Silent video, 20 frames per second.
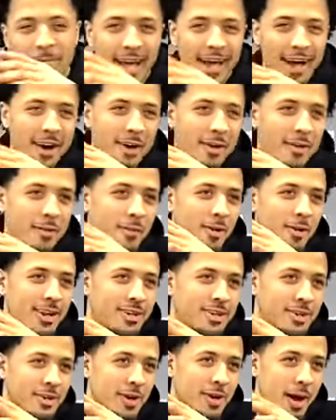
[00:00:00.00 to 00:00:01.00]
I don't even want
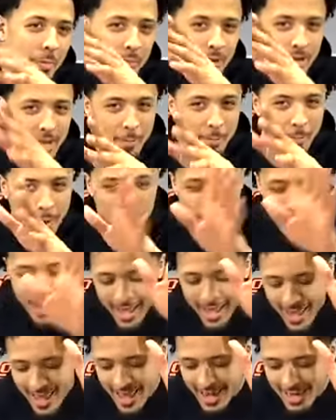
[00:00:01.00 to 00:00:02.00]
to do it. I'm going to let
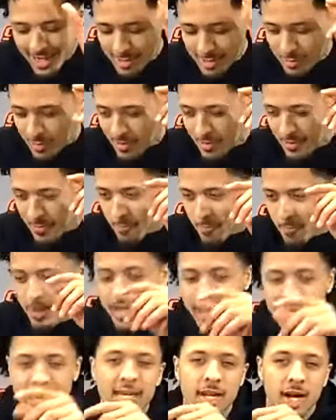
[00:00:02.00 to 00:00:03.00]
Mike have this one.
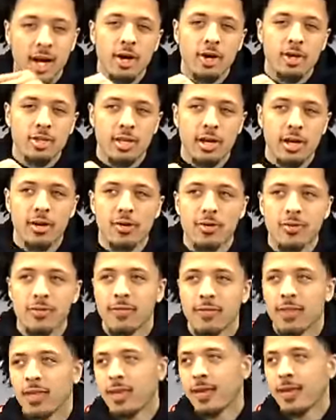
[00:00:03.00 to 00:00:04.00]
But he knows, though.
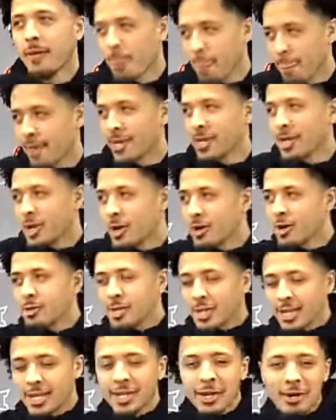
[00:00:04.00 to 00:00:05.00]
He
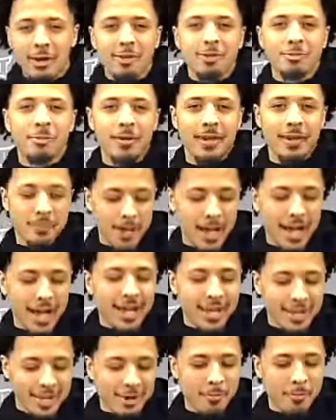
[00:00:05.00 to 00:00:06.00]
knows. He knows how
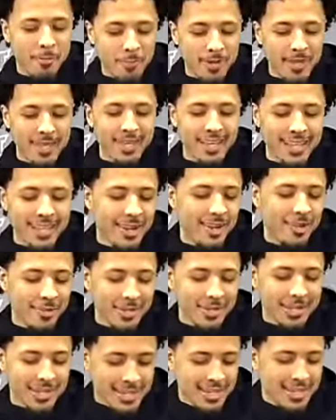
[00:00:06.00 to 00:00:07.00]
it go with me. He
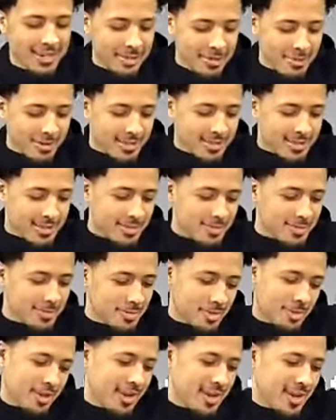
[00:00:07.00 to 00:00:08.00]
knows. He knows. So
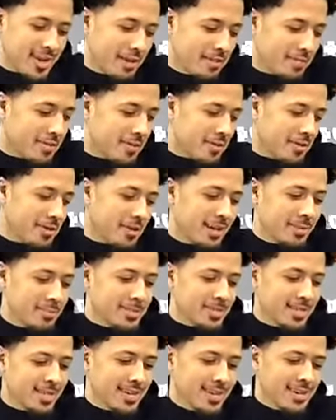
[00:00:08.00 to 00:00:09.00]
I ain't even going. You know what I'm
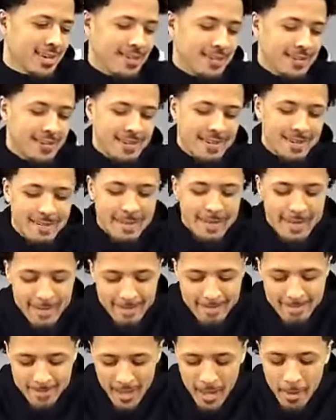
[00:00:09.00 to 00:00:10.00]
saying?
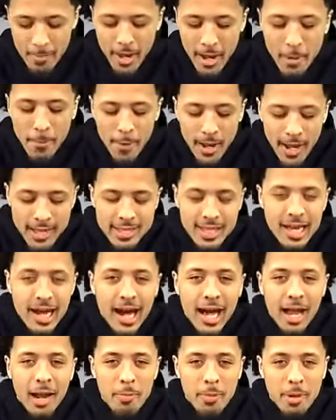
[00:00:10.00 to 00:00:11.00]
I'm going to have to
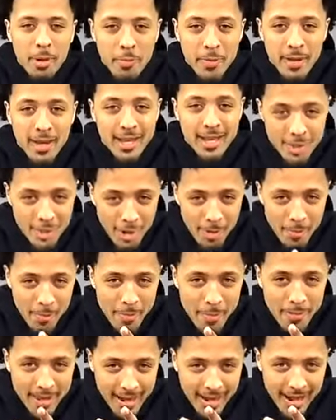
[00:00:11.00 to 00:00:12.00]
call him in a minute. You're going to
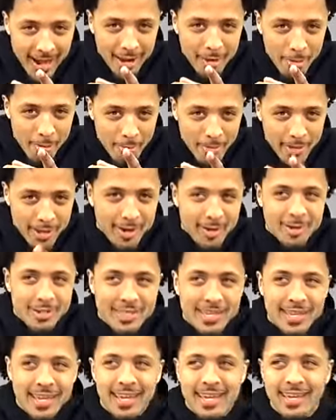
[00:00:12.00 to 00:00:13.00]
make me call him. I'm going to get on
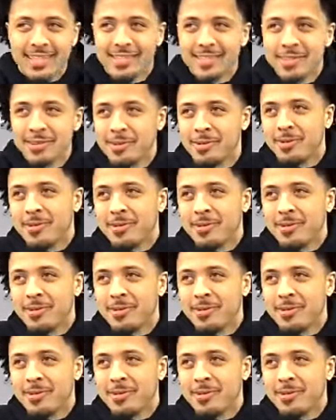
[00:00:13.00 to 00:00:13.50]
his head, too.